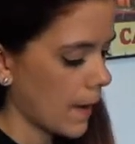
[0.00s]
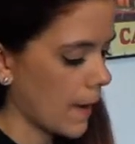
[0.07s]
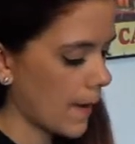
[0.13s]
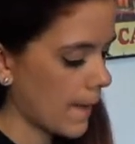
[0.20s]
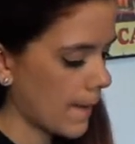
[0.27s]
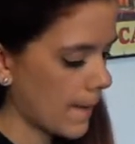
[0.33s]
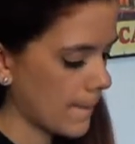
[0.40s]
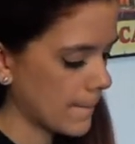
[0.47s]

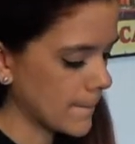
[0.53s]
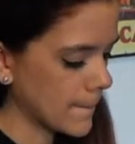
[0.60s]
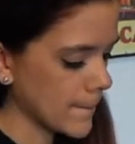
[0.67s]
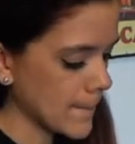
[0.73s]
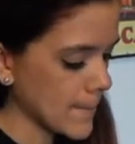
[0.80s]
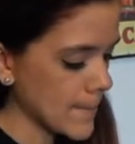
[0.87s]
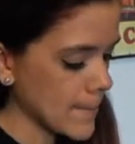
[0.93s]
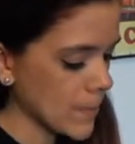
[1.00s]

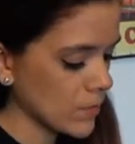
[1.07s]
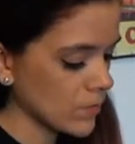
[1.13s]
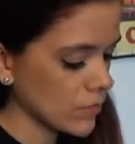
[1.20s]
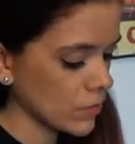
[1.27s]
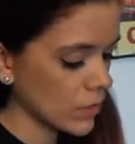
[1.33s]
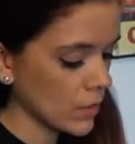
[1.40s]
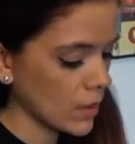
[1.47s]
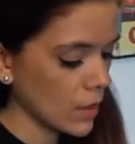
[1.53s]

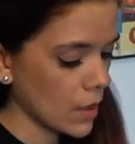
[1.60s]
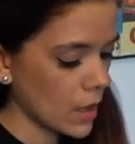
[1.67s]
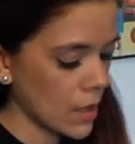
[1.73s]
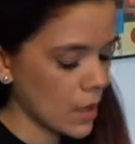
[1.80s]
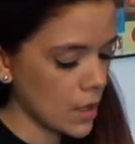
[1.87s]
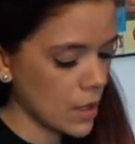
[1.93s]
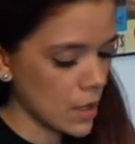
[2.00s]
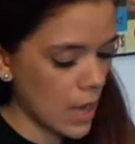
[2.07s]

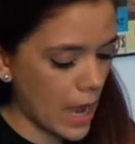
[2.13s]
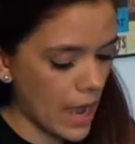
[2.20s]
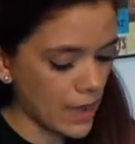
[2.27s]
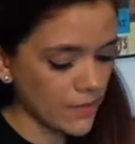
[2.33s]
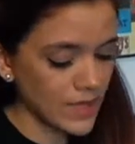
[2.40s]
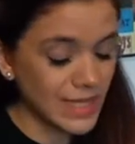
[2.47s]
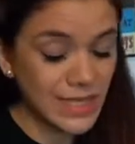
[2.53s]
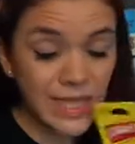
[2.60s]

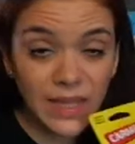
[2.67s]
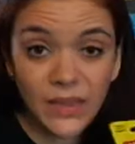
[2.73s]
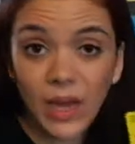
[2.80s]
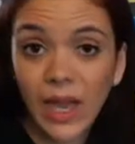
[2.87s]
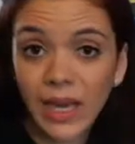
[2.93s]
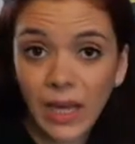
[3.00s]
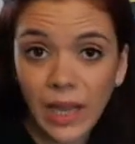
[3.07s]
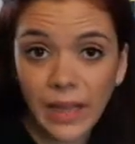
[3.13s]
Having said that
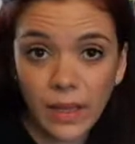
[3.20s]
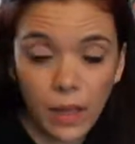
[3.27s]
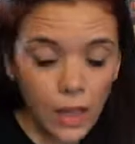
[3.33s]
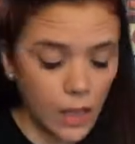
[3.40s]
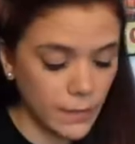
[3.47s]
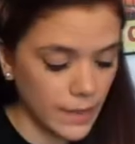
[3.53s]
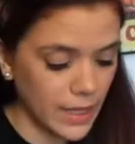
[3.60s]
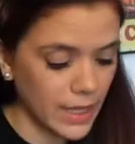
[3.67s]
I like
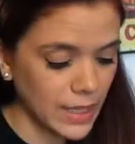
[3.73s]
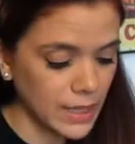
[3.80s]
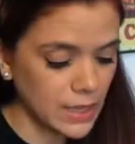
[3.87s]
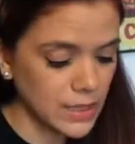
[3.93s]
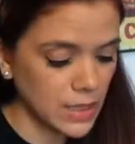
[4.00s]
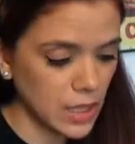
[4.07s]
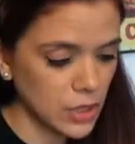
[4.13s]
Carmex,